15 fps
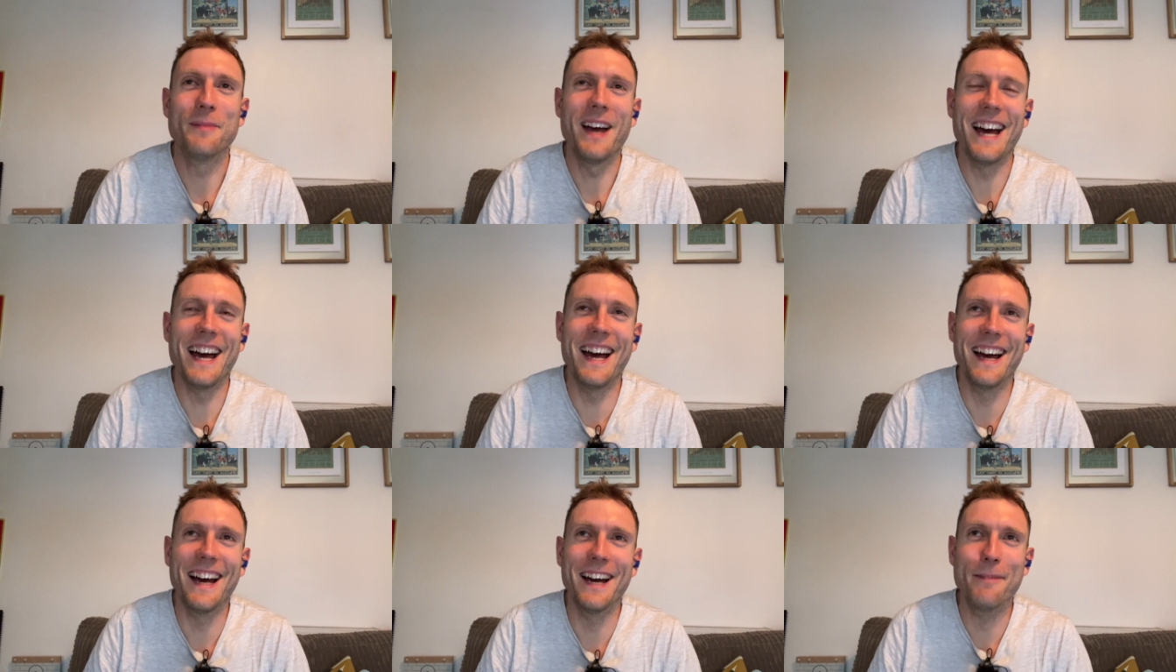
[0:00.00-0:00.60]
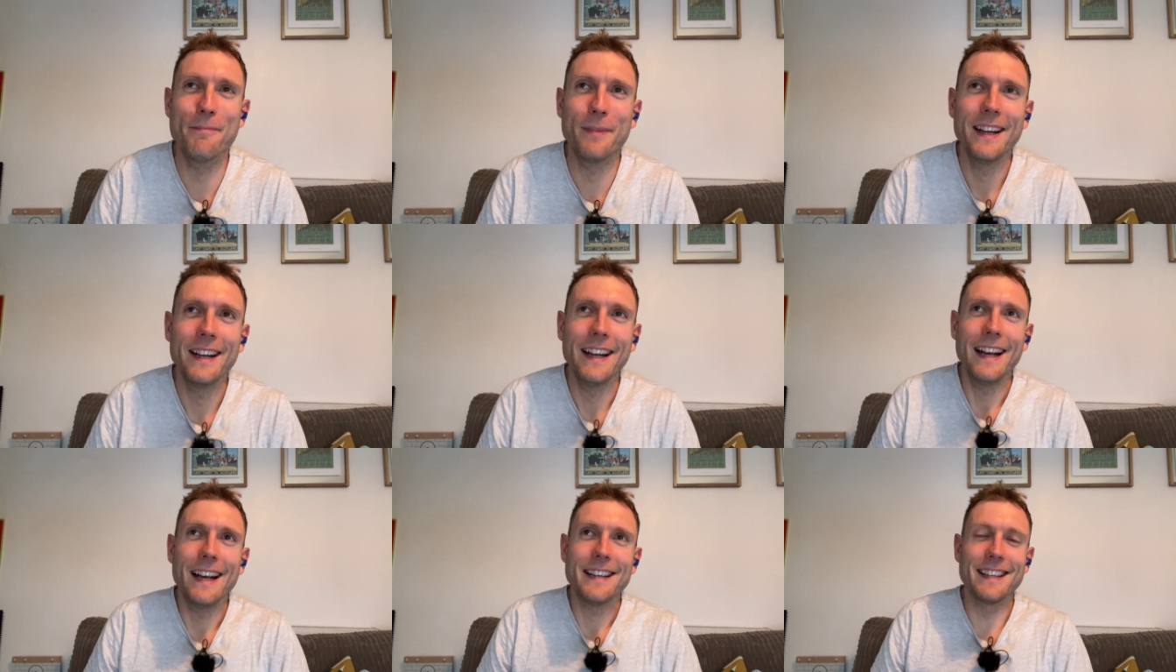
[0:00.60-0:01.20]

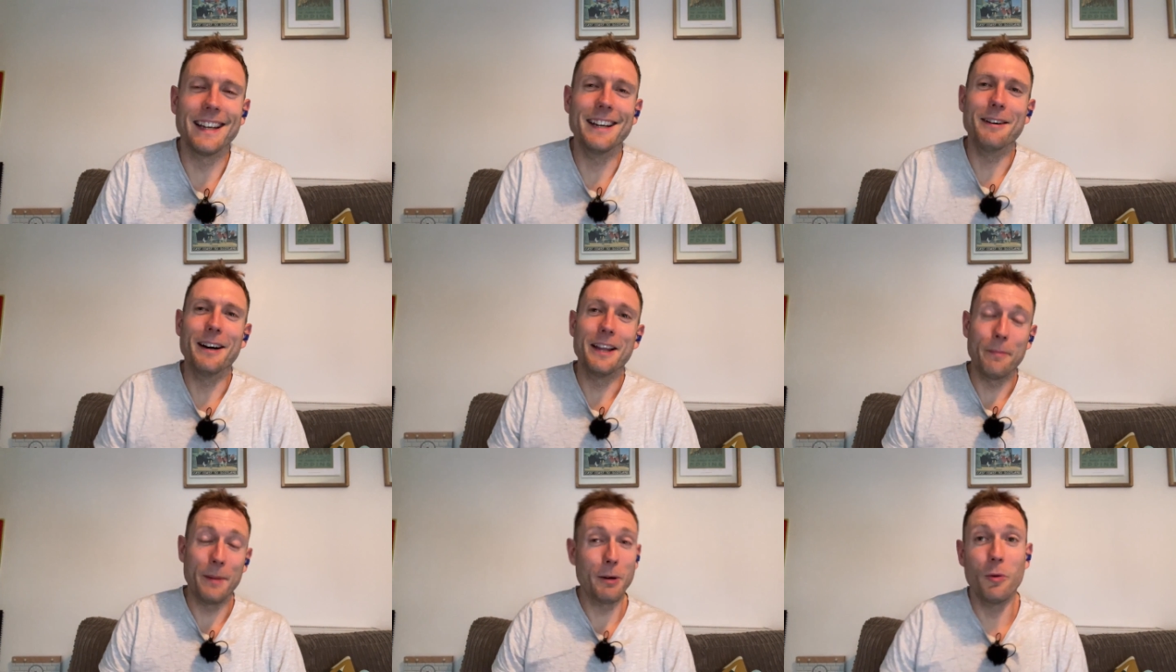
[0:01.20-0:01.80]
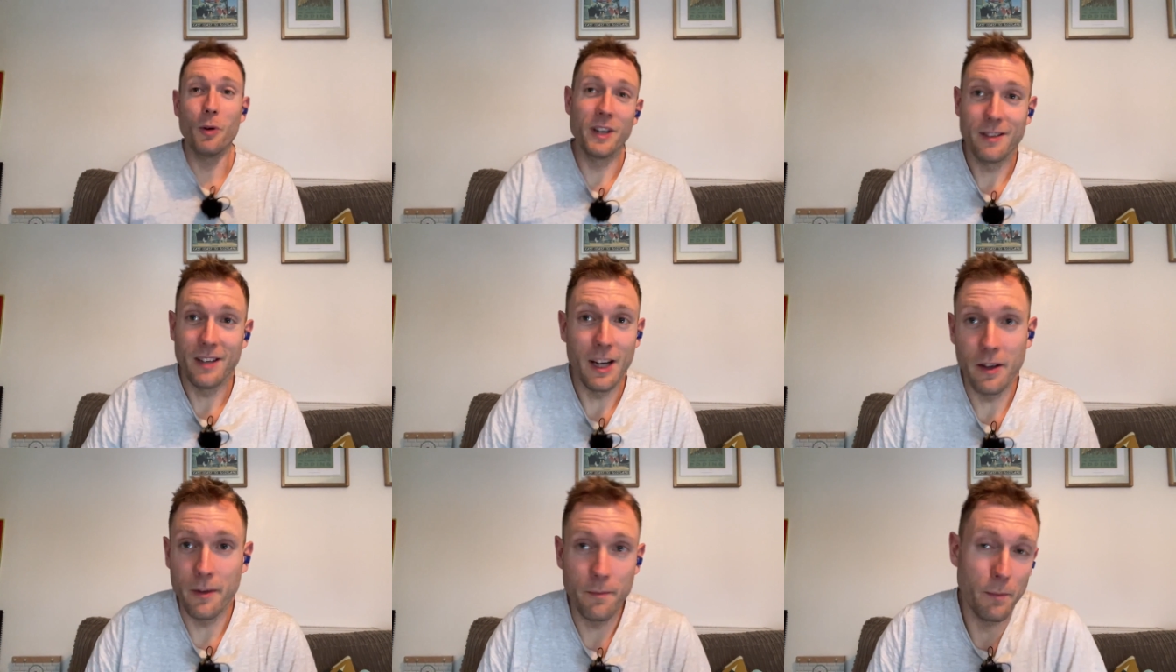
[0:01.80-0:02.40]
The big one was,
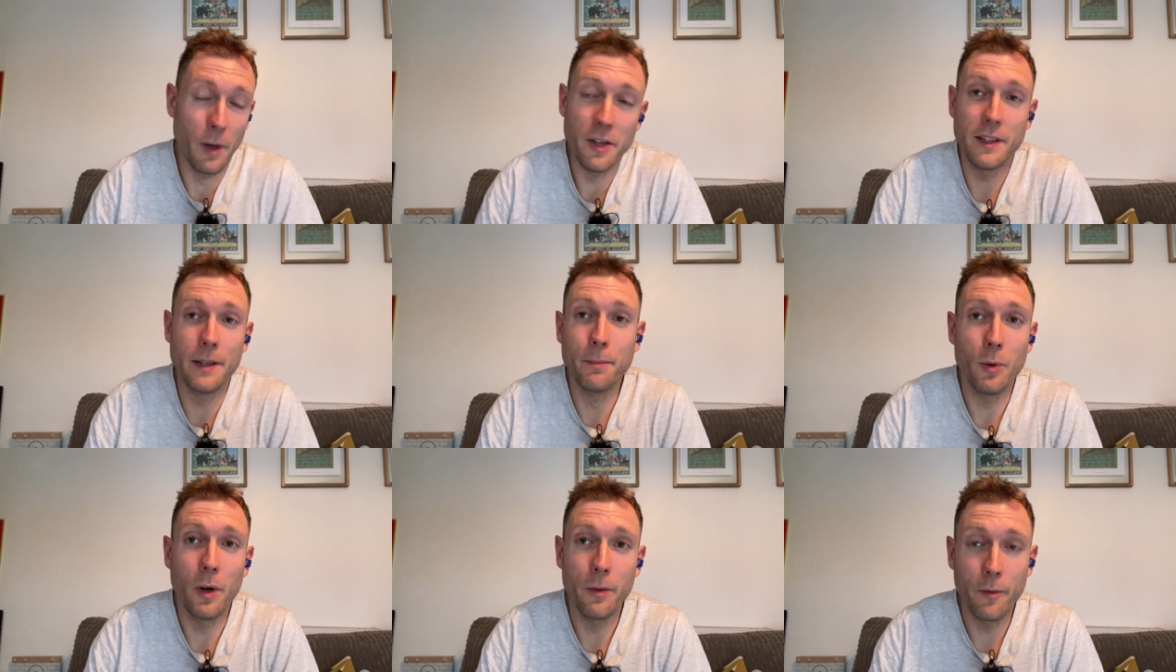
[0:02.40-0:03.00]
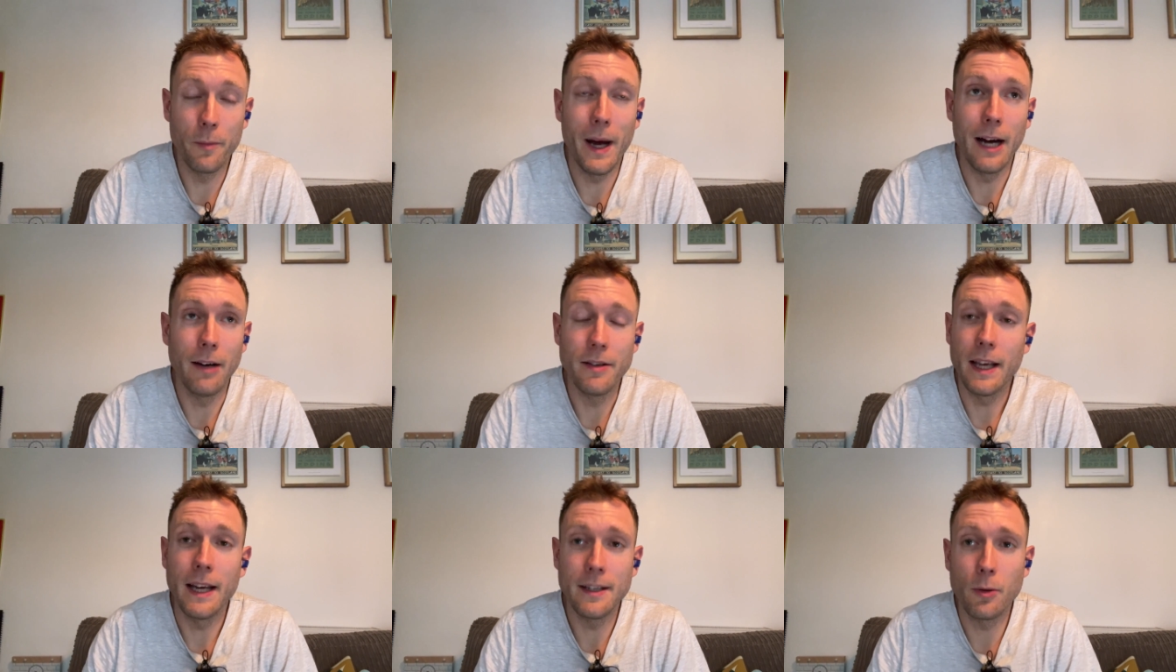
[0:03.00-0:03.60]
the most simple one with power
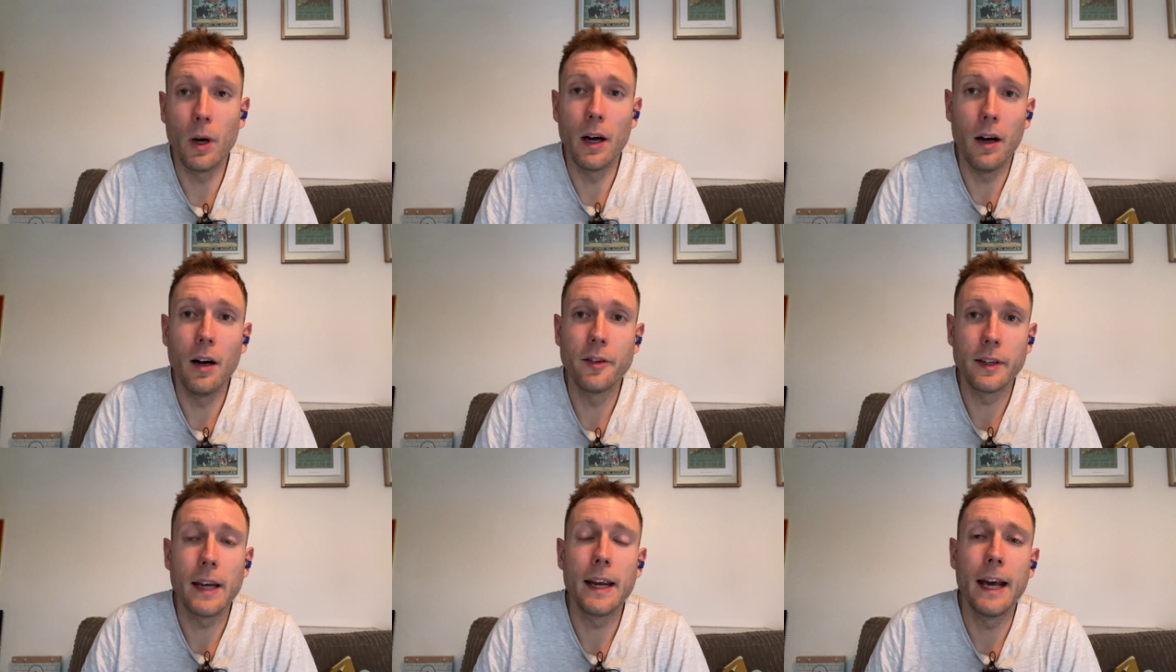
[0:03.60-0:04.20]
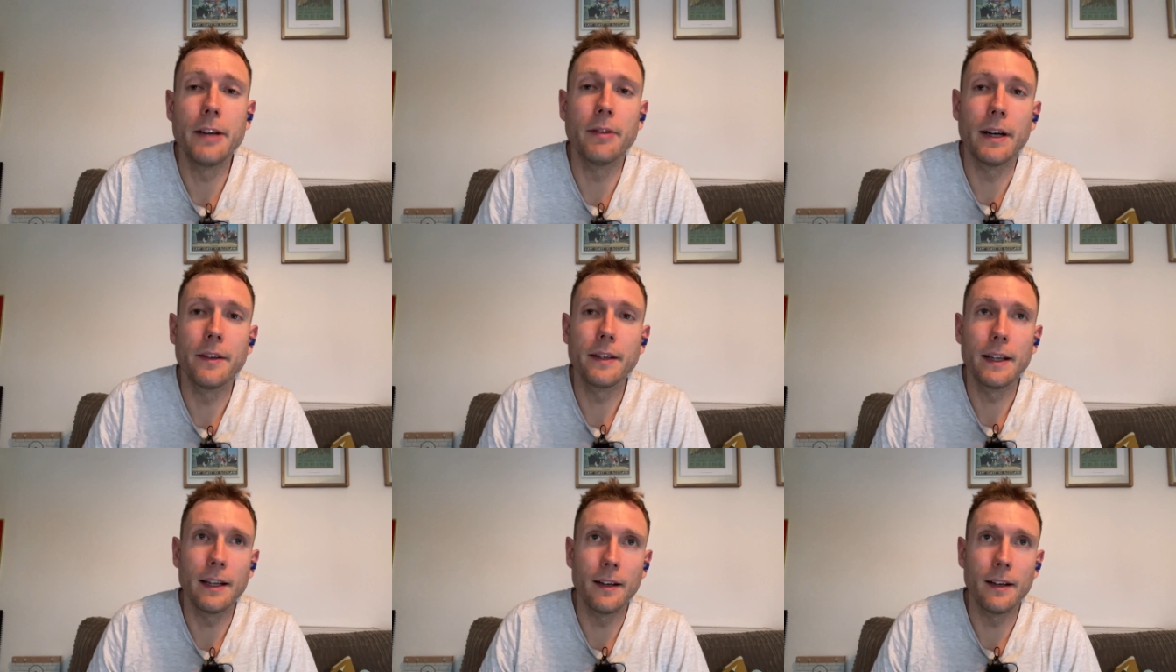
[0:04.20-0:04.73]
is that it's quite hard to get your head around it.